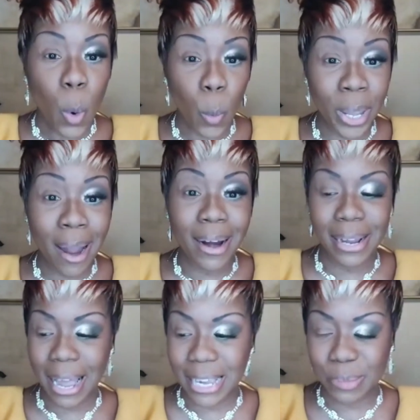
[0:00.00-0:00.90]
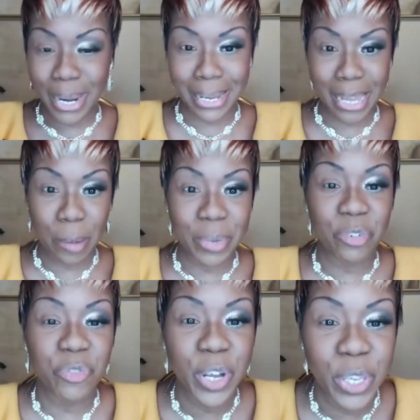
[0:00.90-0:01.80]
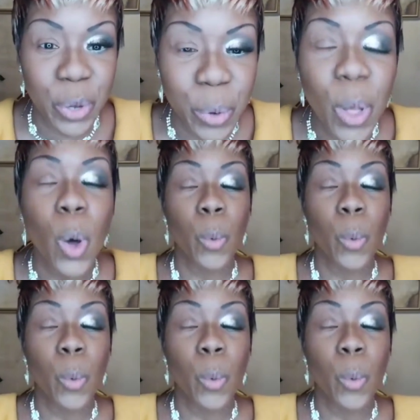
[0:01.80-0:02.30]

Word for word: we are the cosmetic company for you.